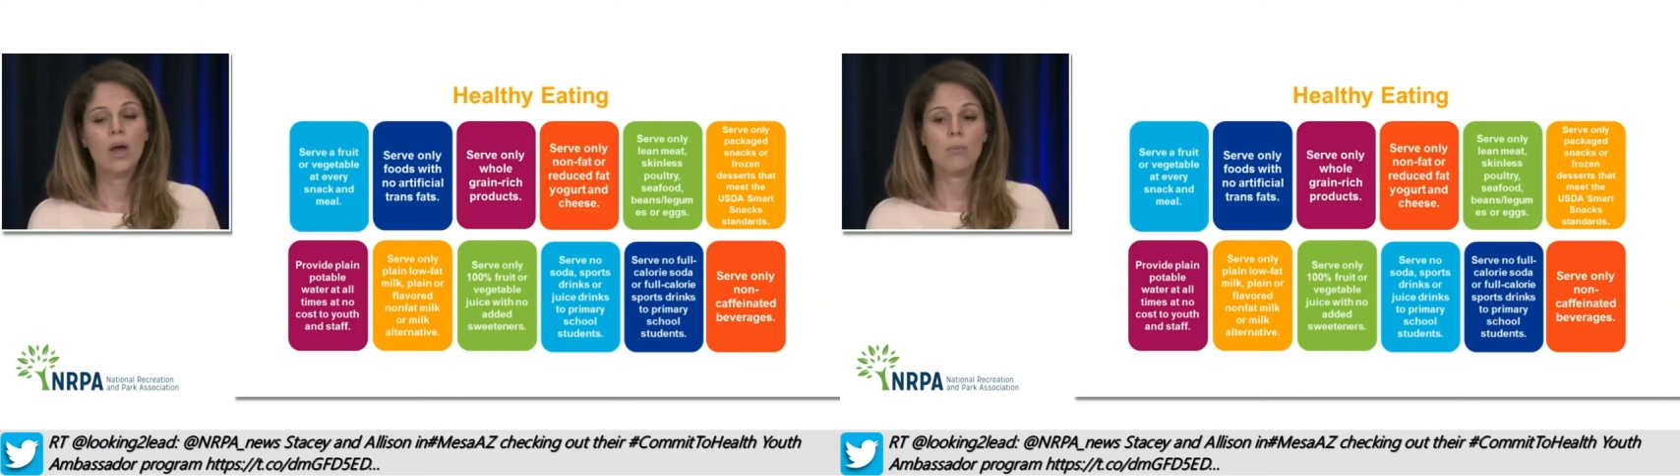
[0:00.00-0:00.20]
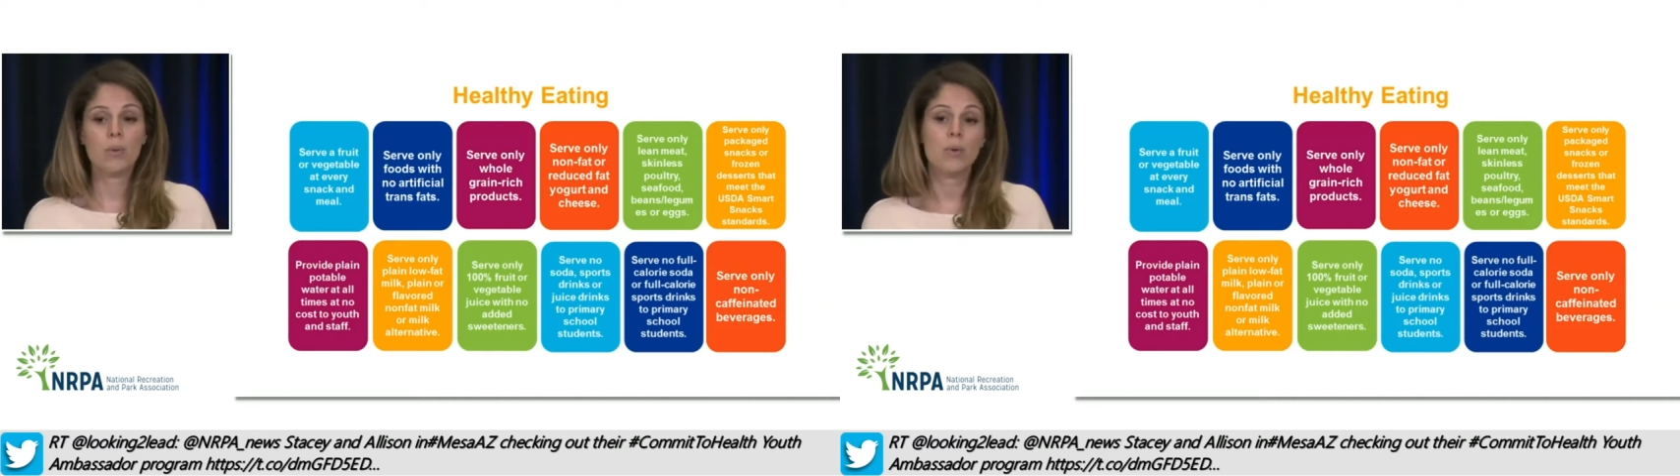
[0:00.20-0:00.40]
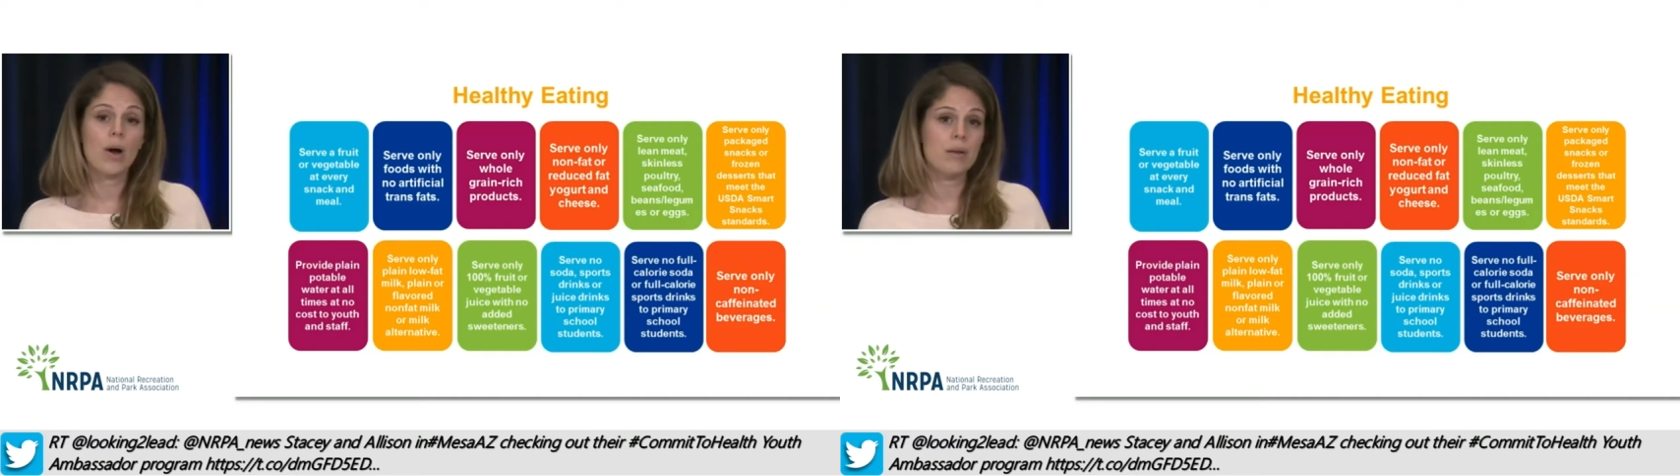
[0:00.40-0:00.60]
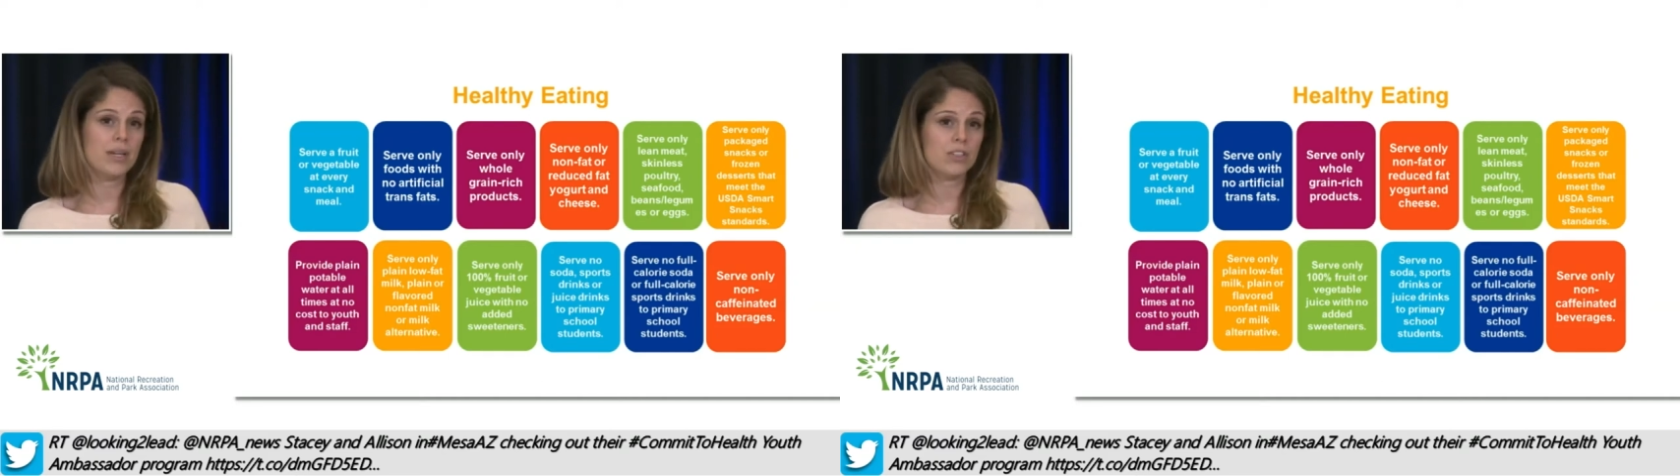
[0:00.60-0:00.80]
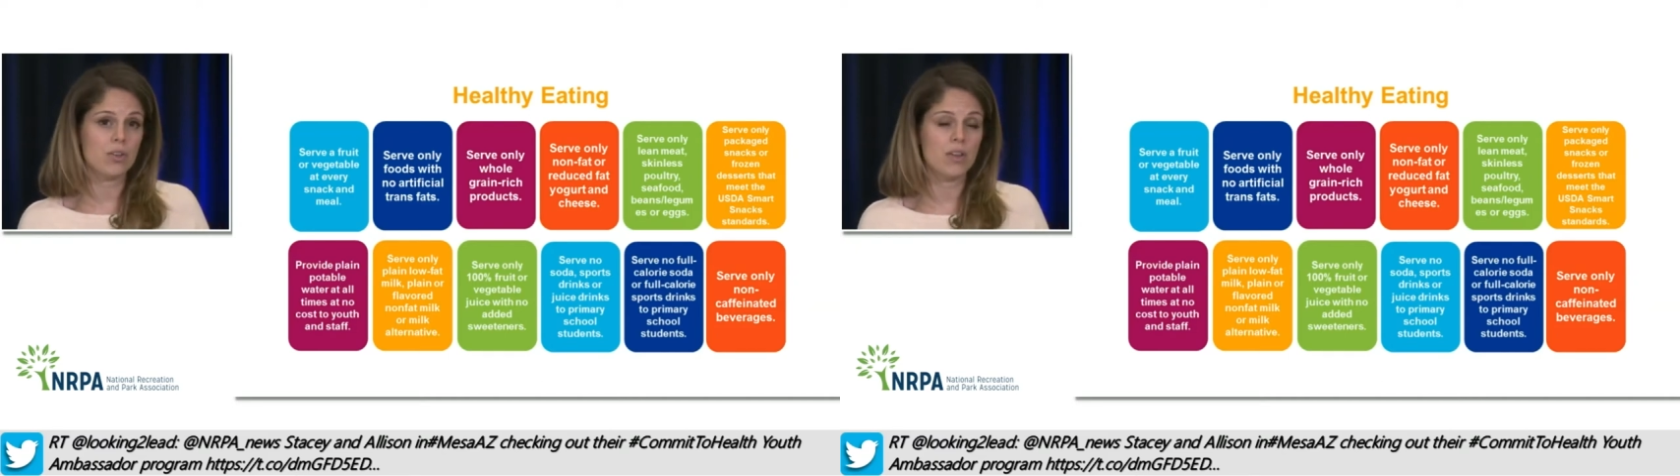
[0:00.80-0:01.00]
but we want to
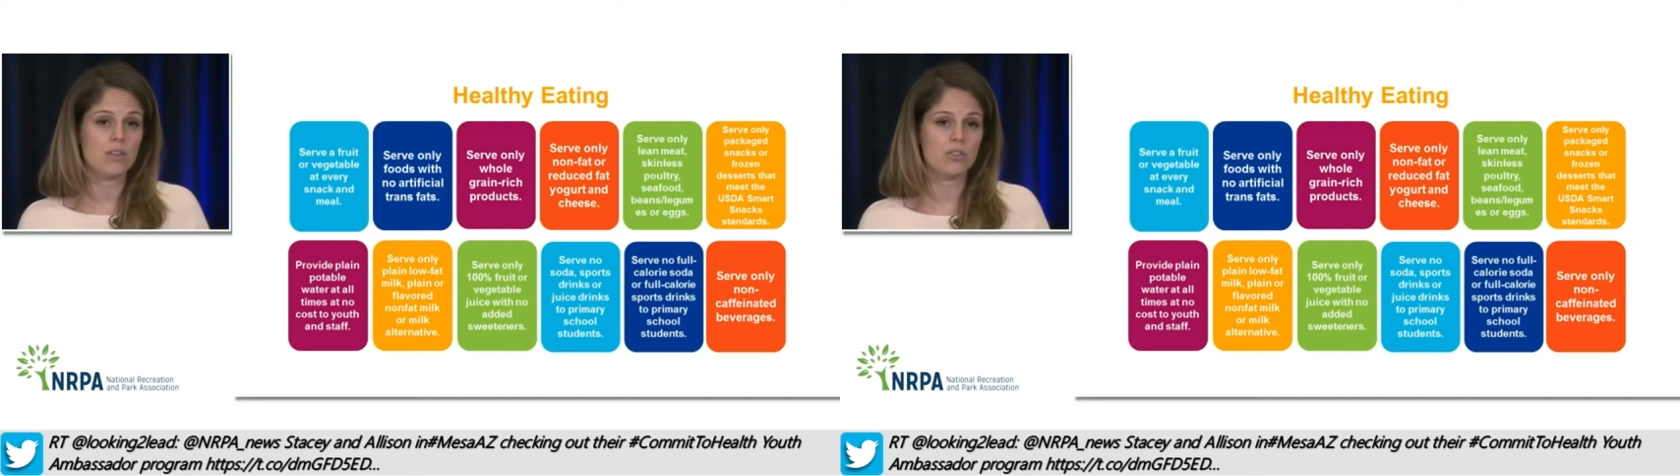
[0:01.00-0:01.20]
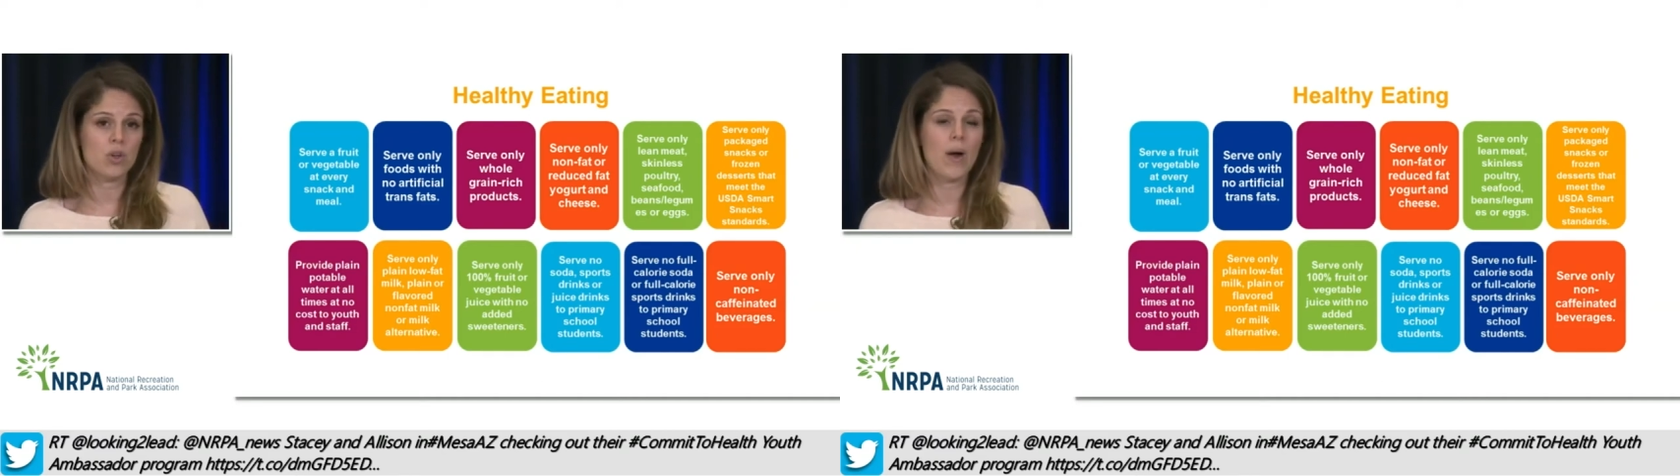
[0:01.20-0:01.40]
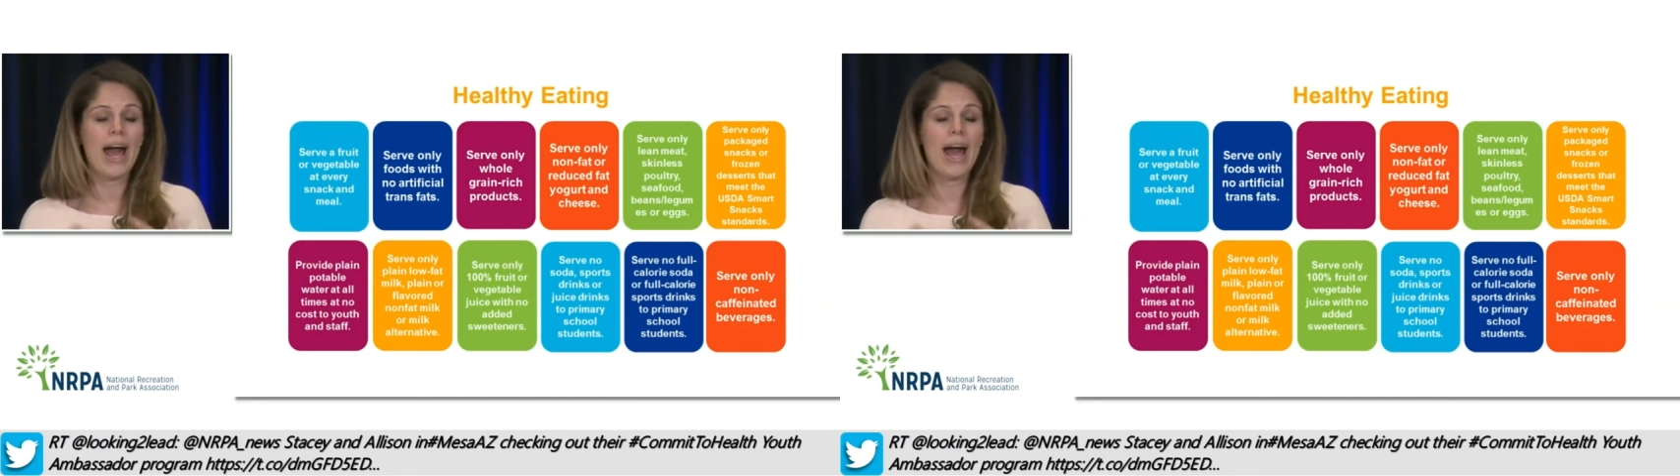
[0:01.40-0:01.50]
make sure that there's no